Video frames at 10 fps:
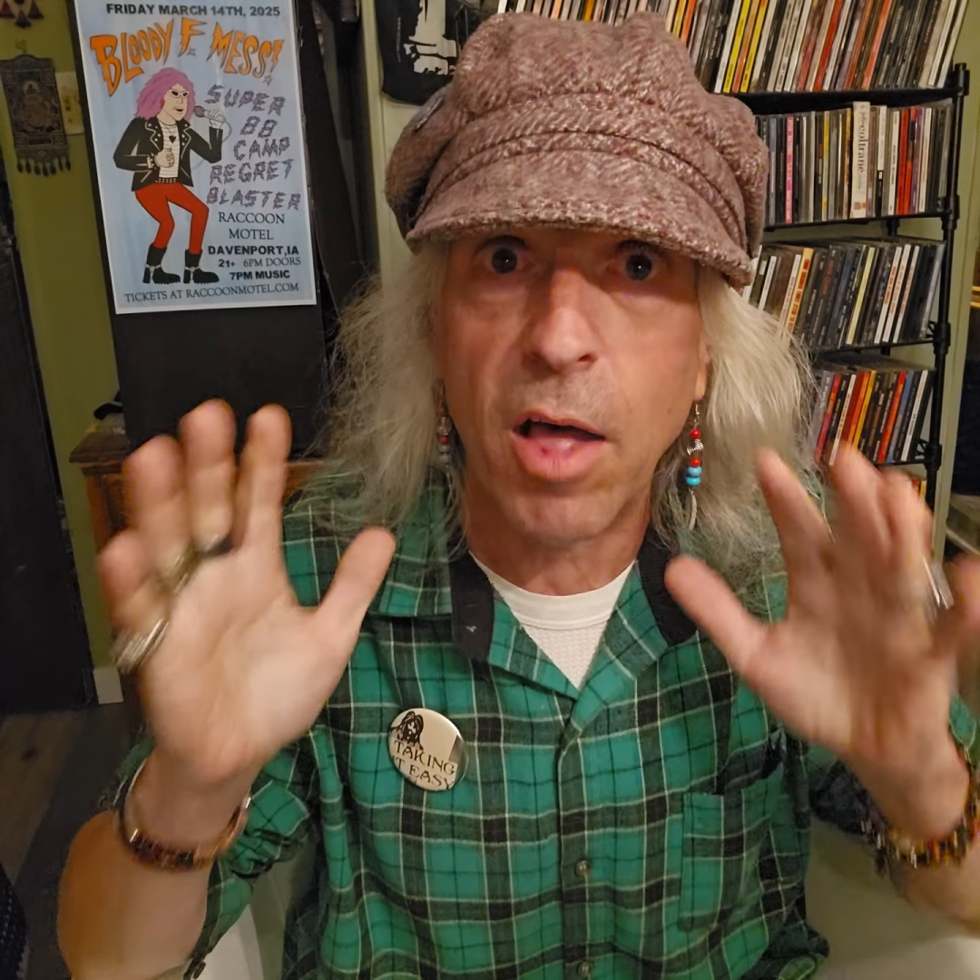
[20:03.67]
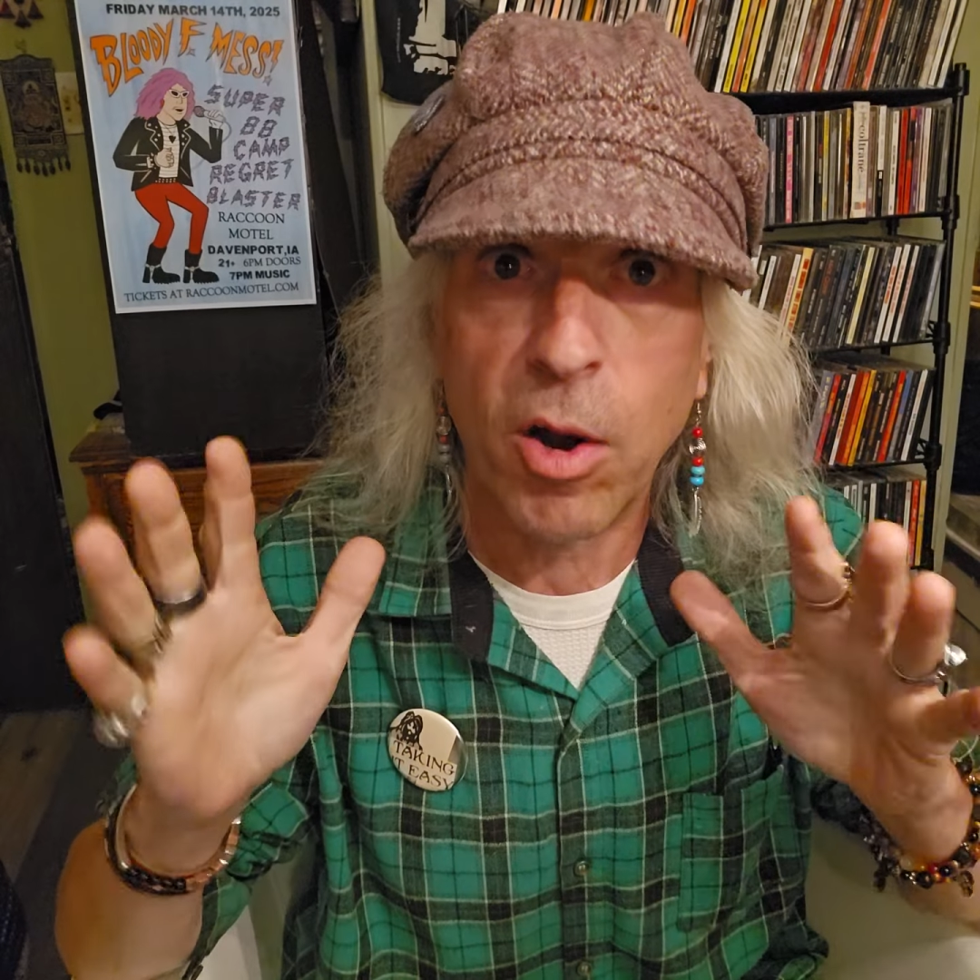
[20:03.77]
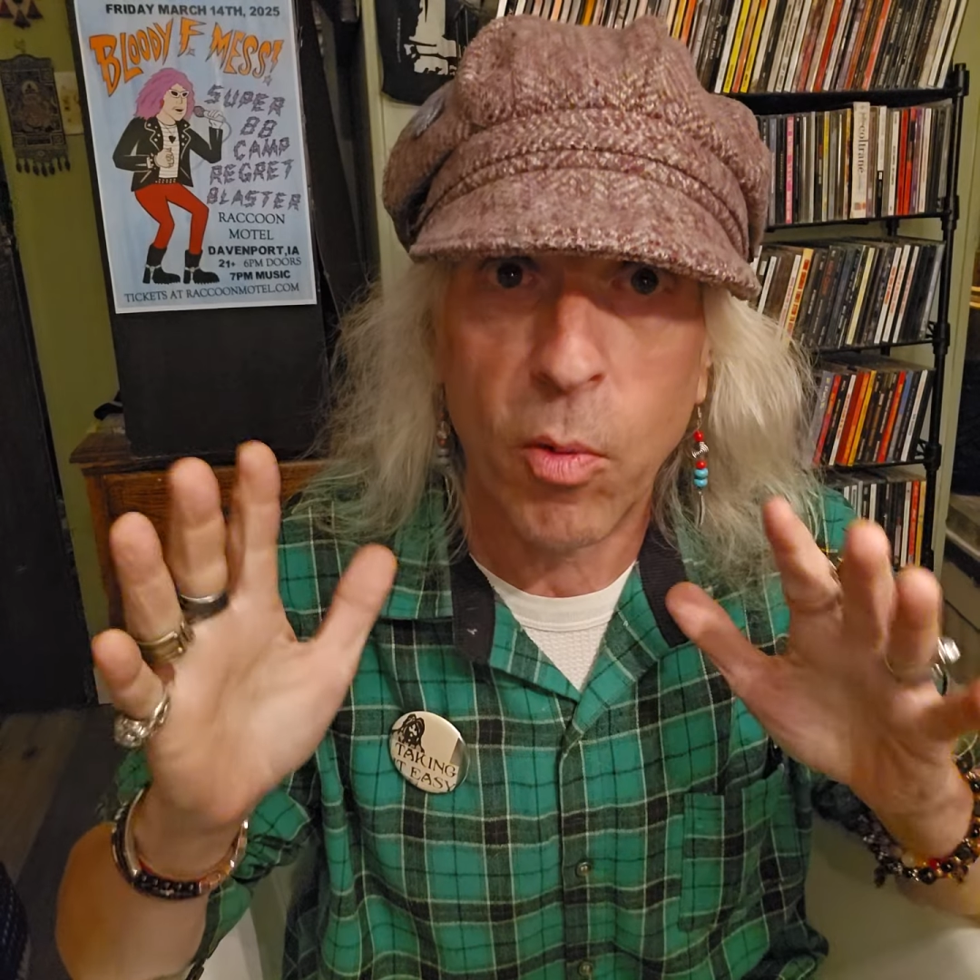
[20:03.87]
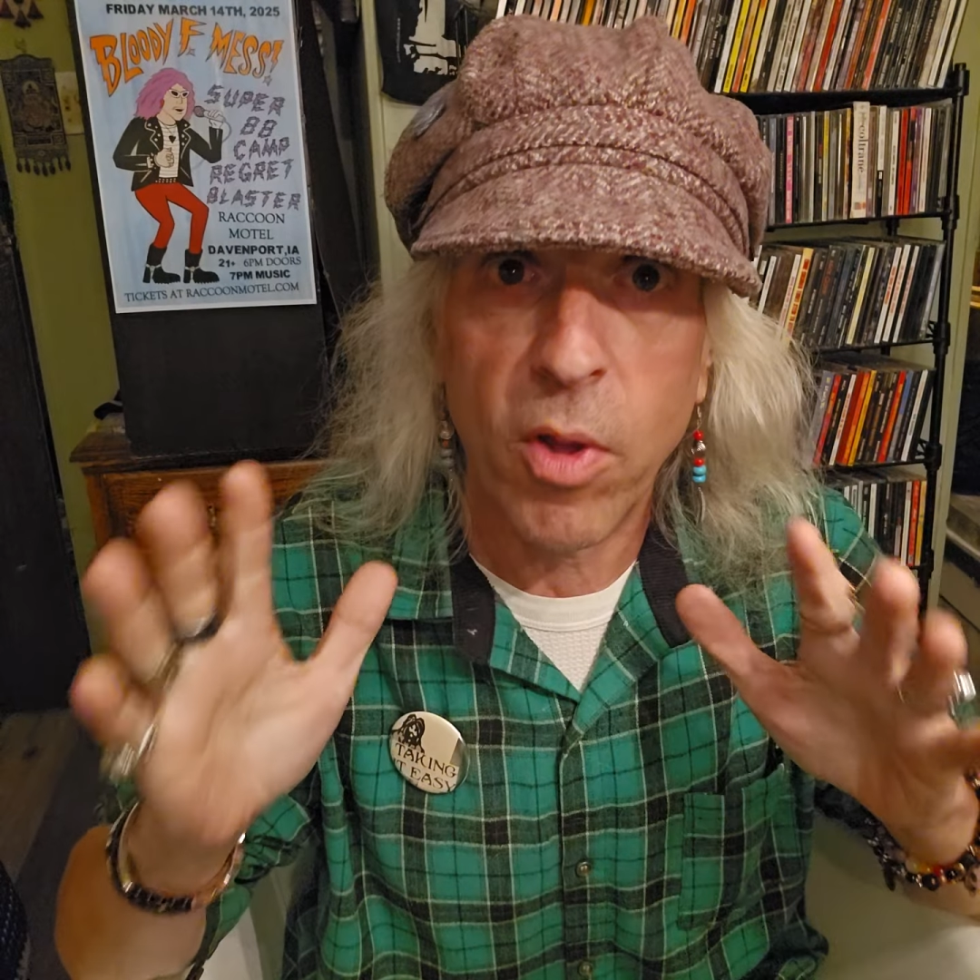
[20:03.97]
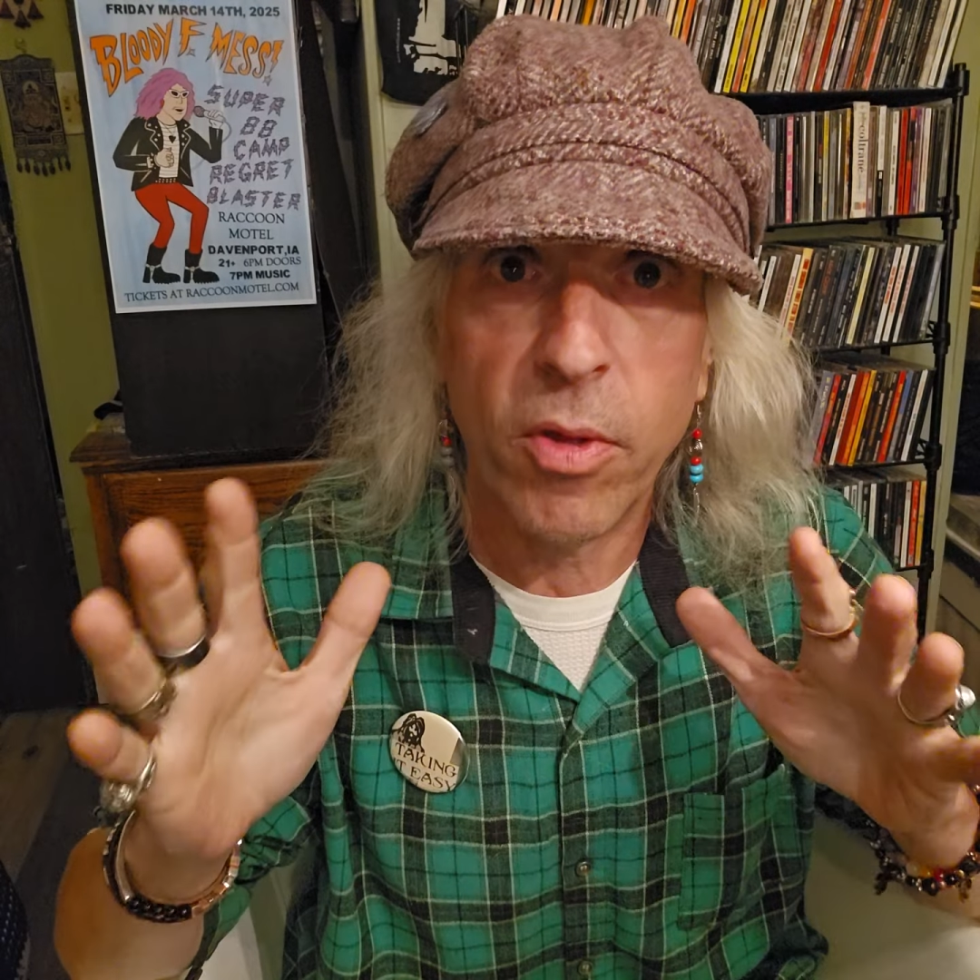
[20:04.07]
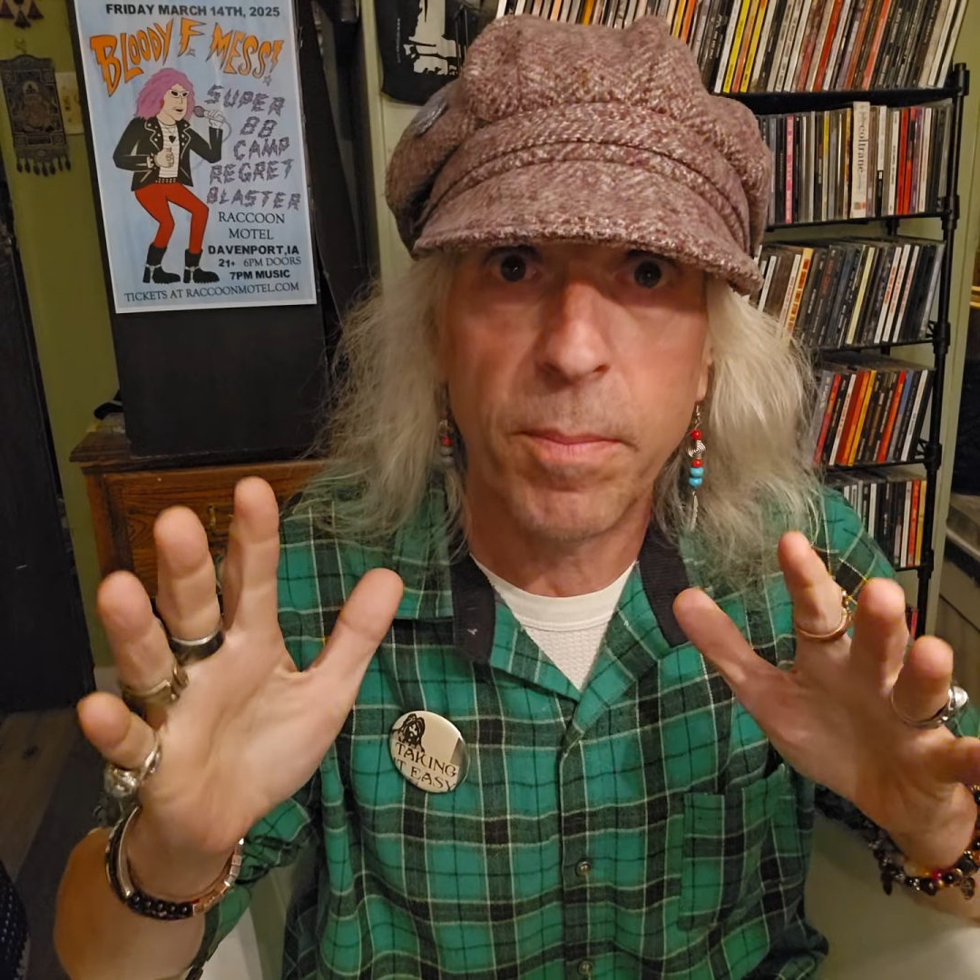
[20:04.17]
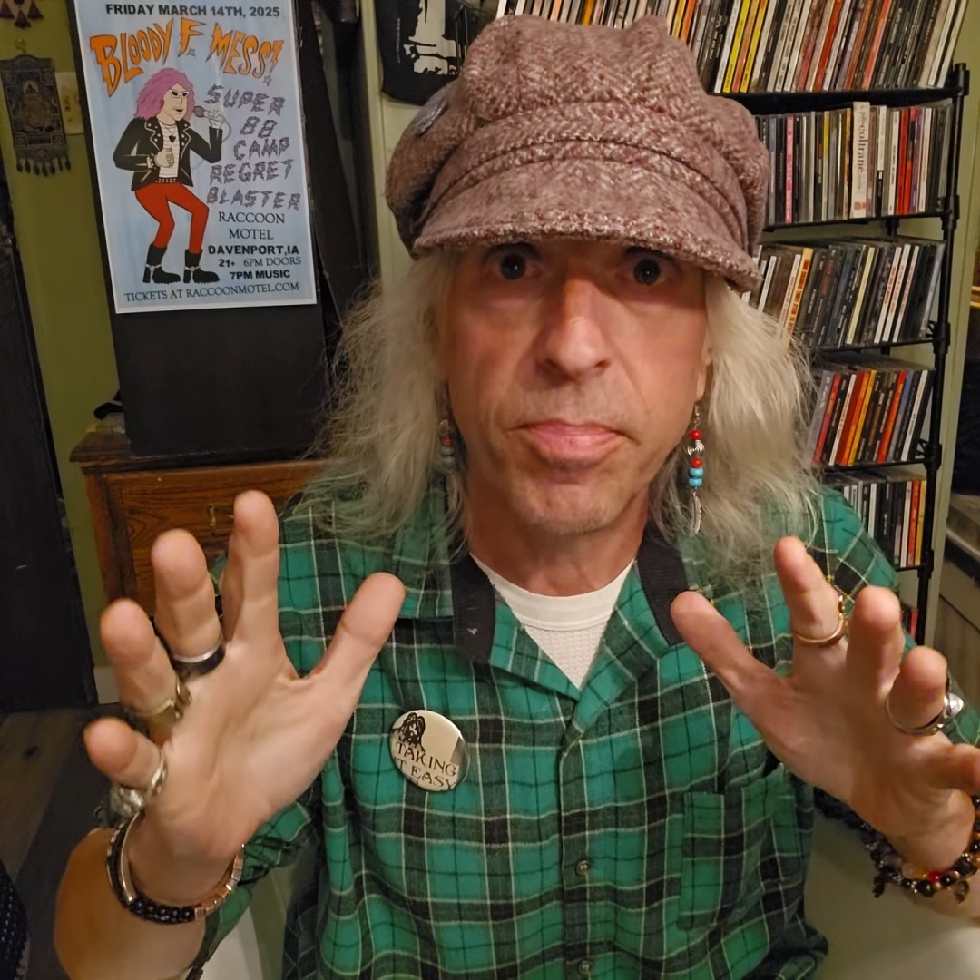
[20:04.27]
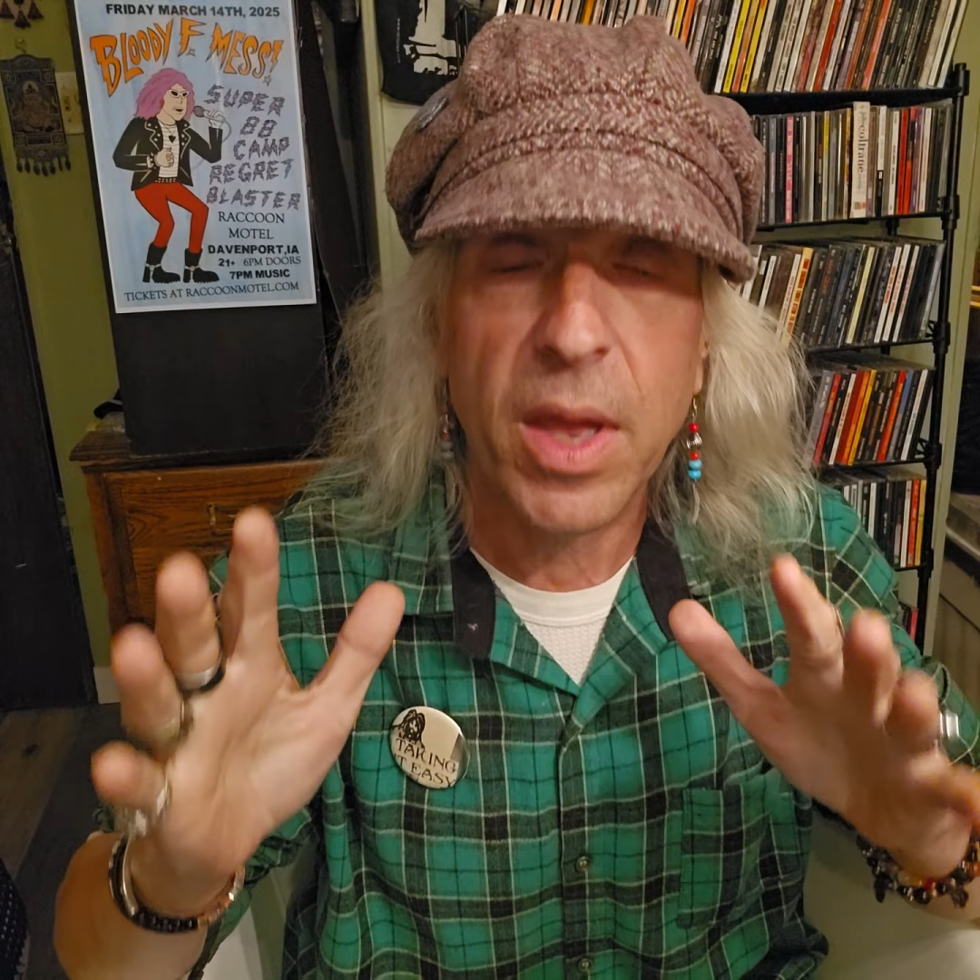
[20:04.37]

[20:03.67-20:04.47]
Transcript: algorithm,